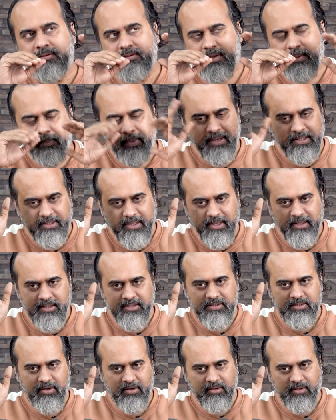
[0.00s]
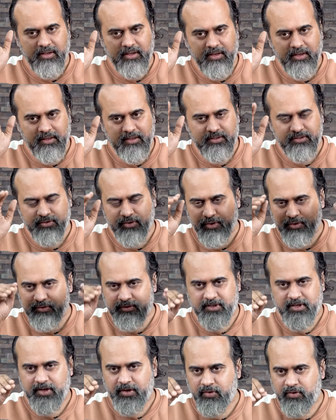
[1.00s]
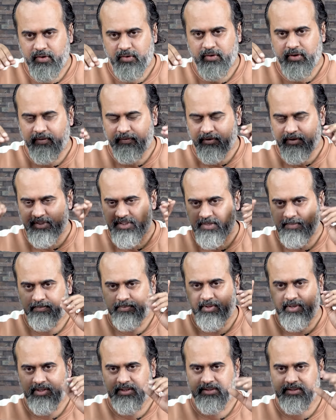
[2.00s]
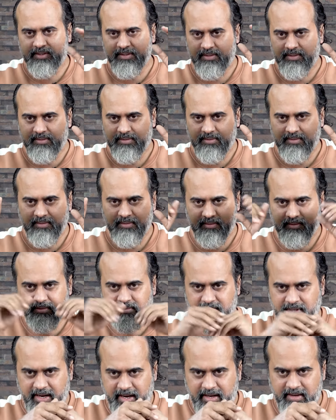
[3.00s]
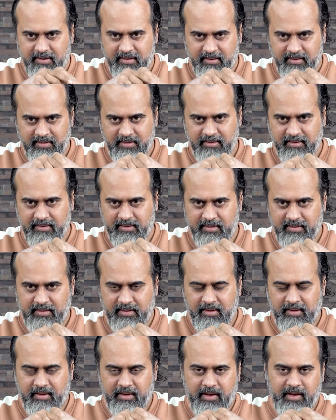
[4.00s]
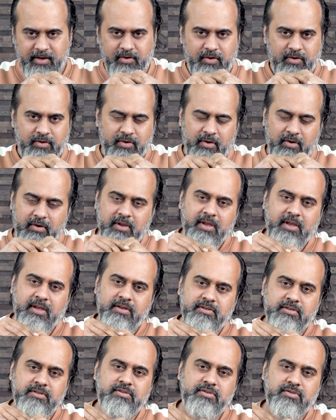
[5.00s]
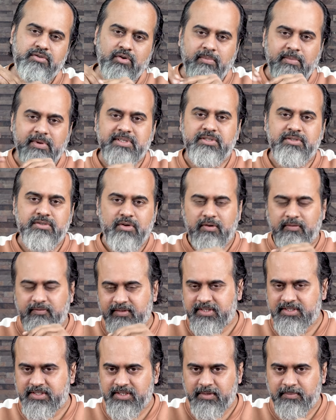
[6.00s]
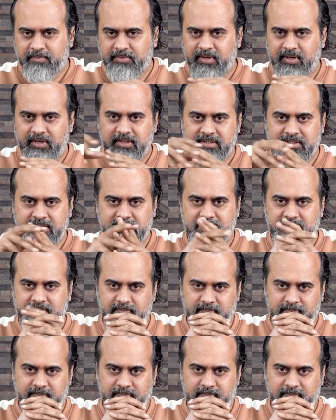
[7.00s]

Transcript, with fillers: the big thing is not there so you say you are going for cheap thrills right and you are talking so much of the cheap thrills